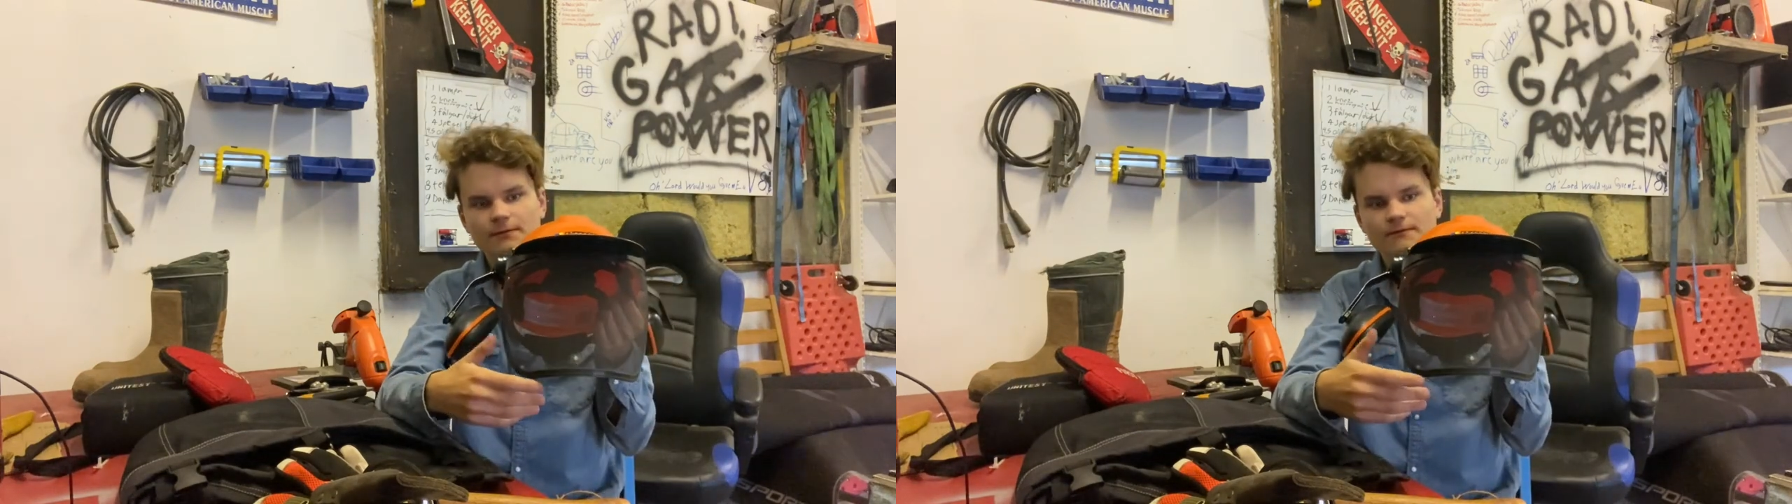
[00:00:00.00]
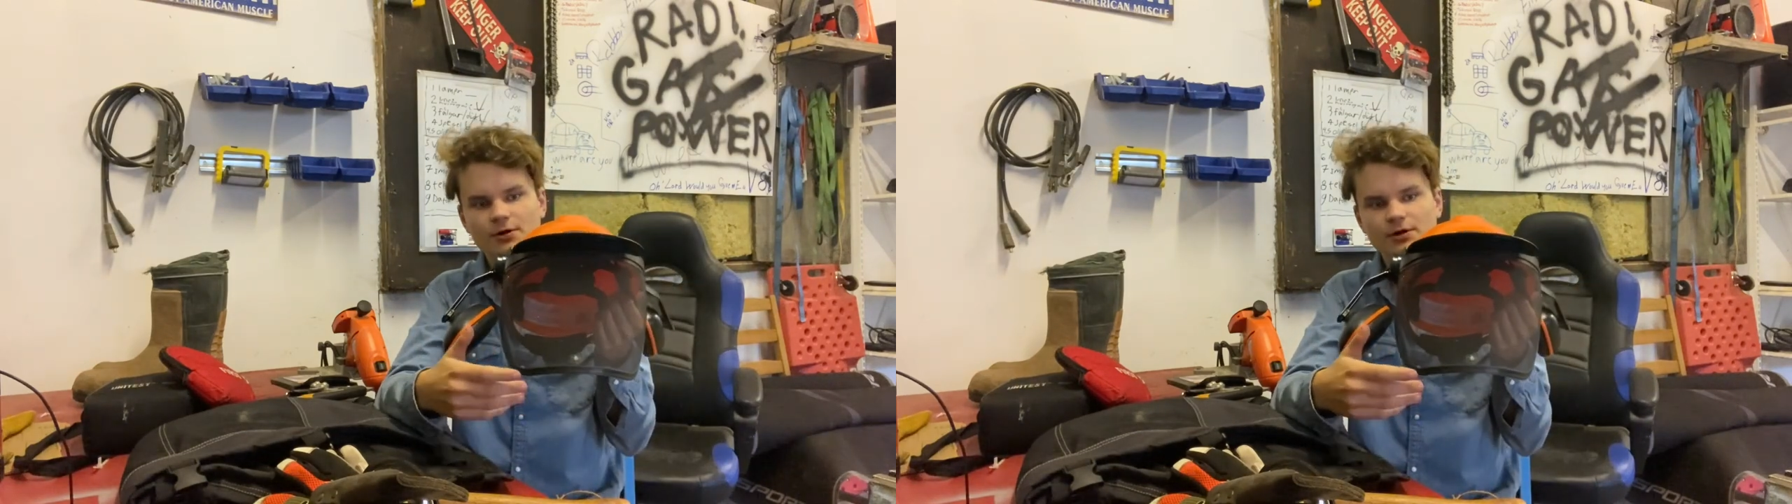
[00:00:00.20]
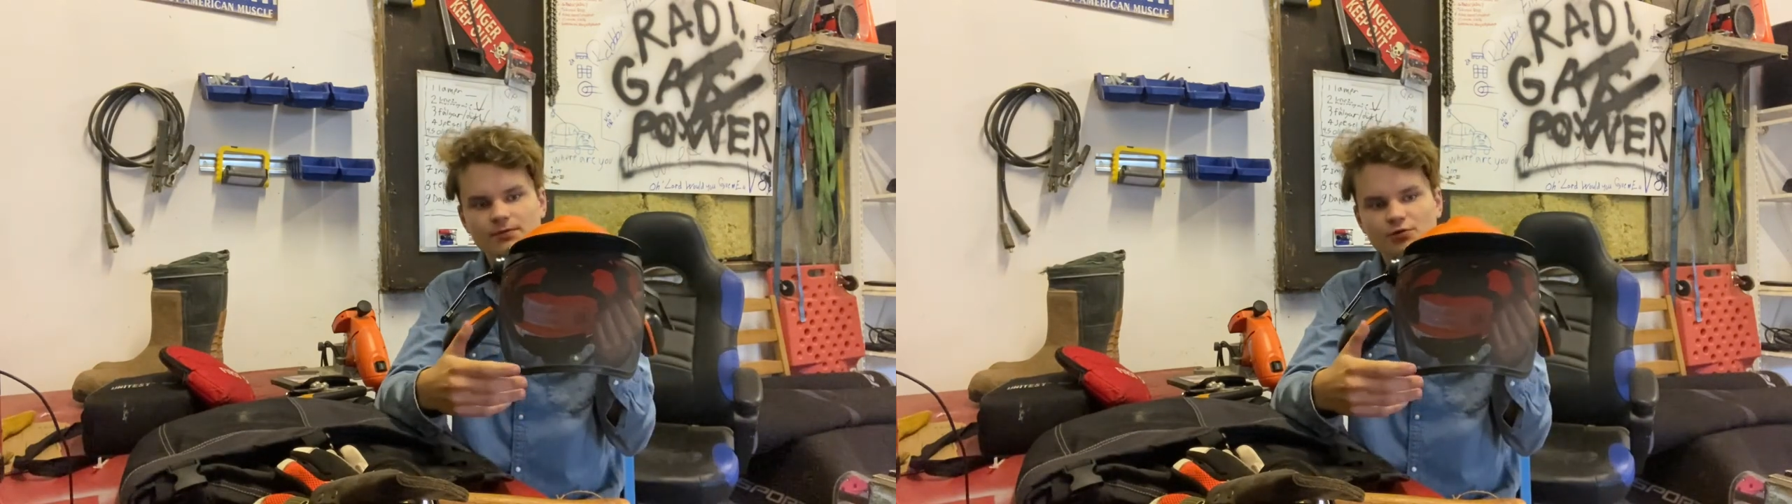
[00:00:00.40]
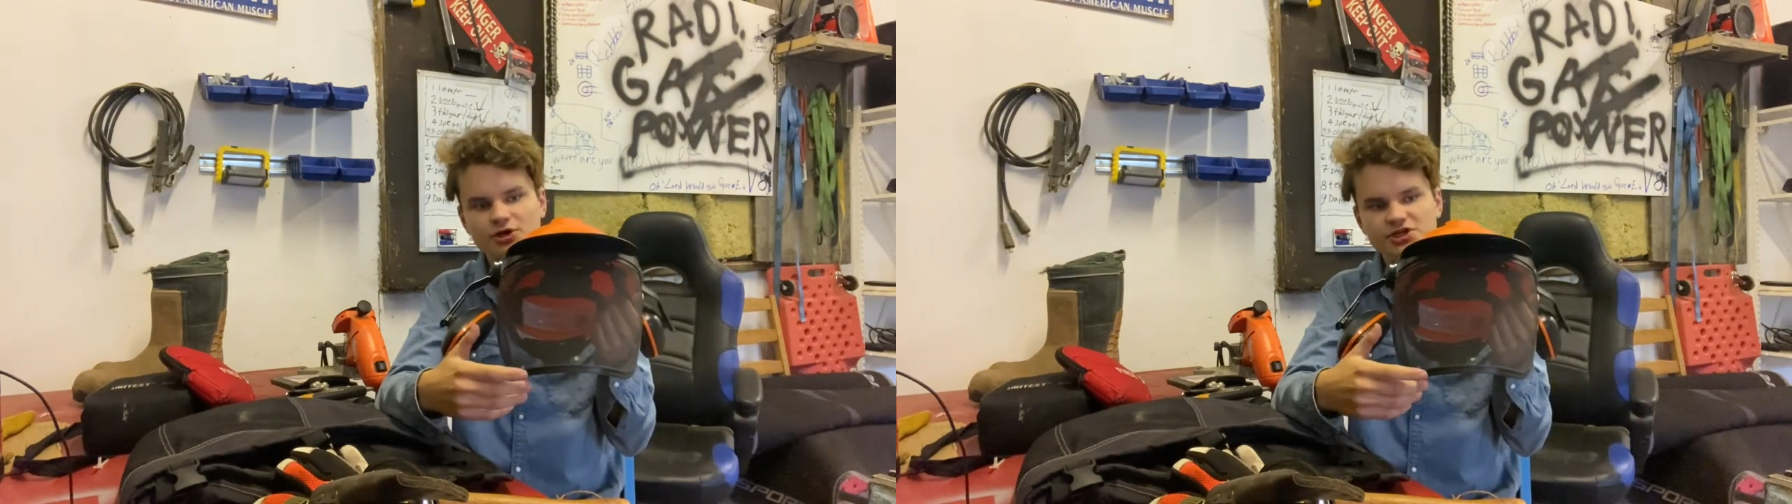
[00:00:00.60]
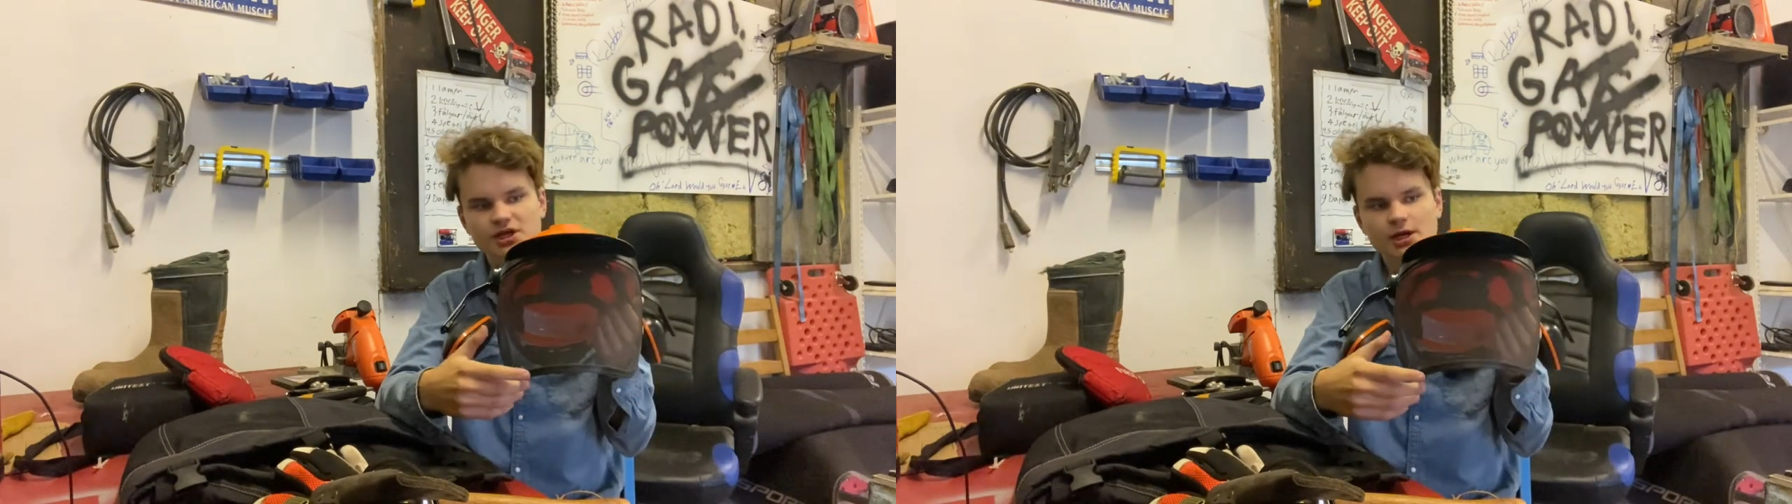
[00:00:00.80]
very
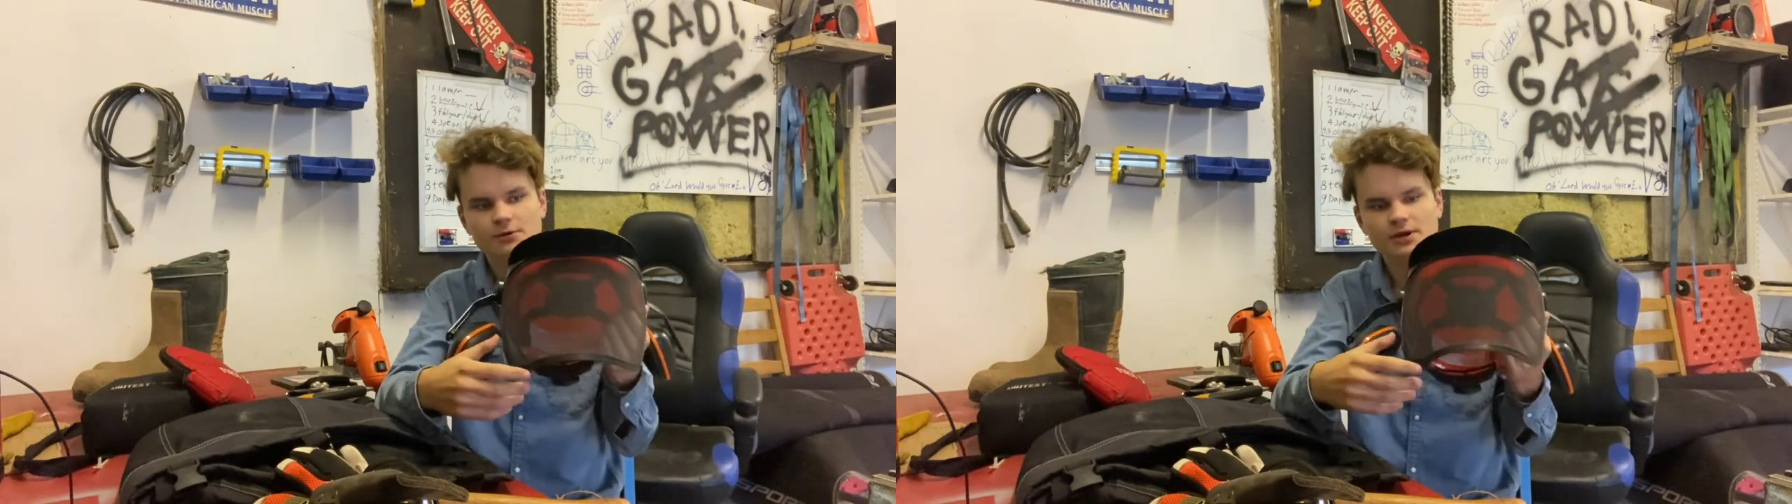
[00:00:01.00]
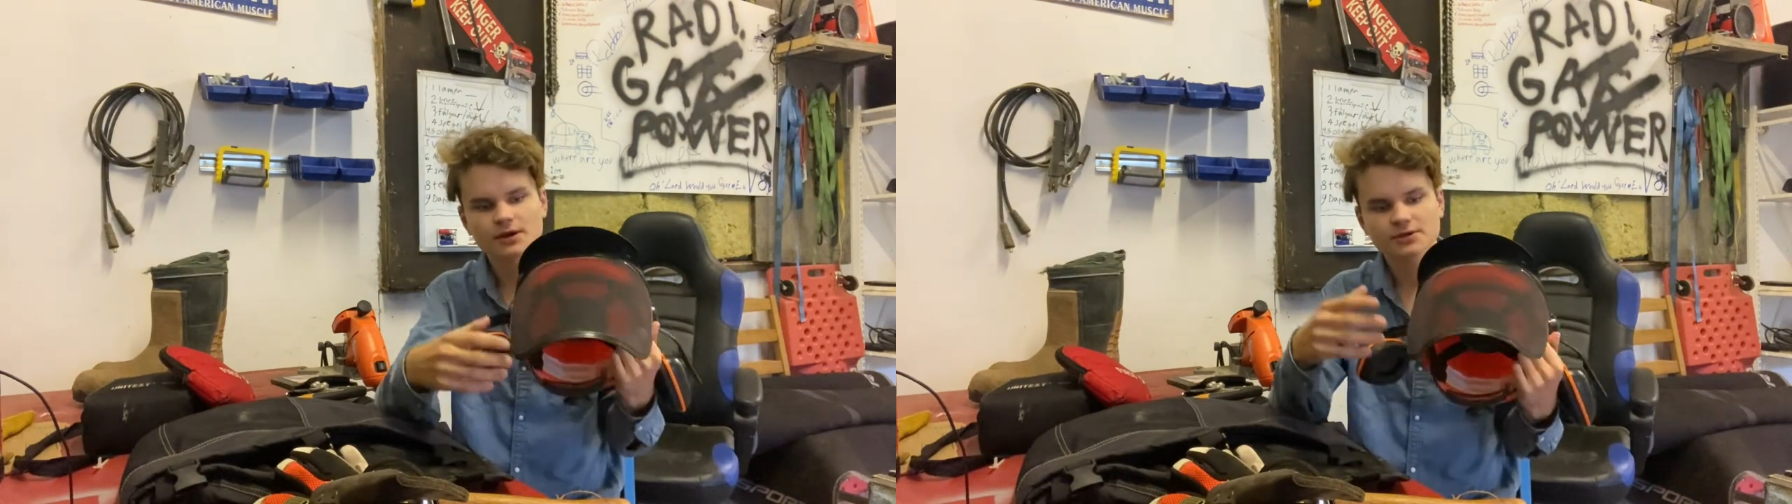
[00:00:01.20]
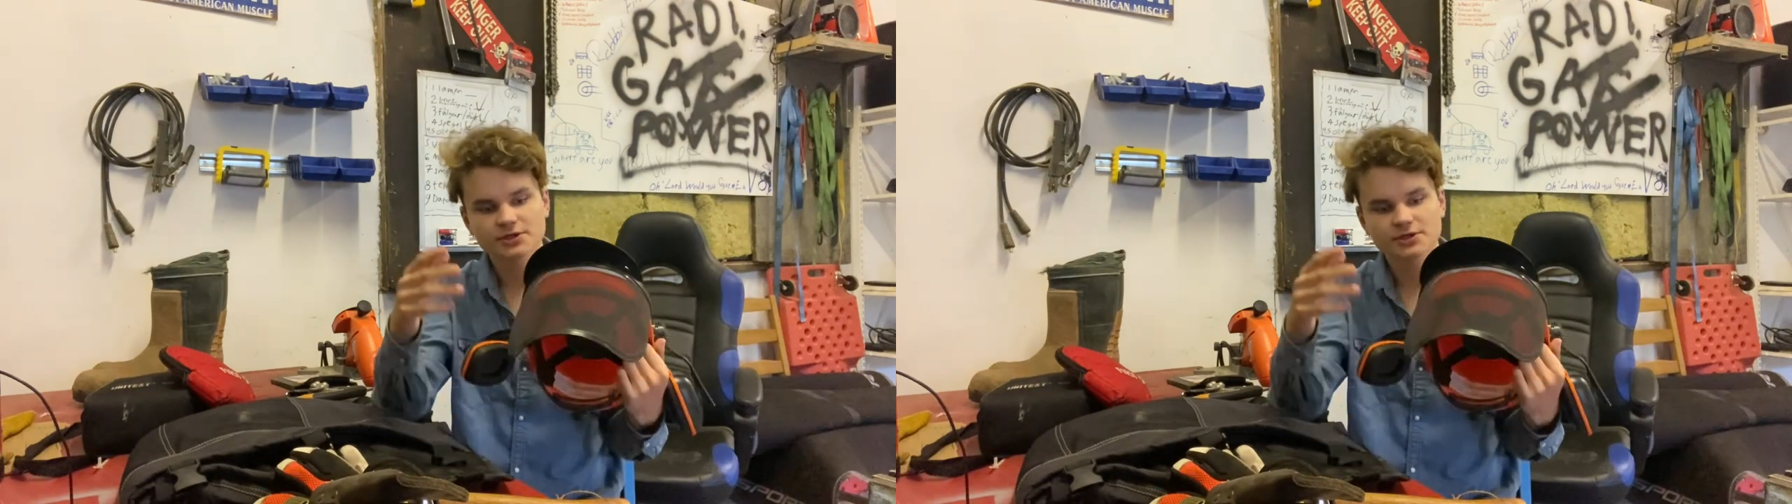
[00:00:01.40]
brushy area,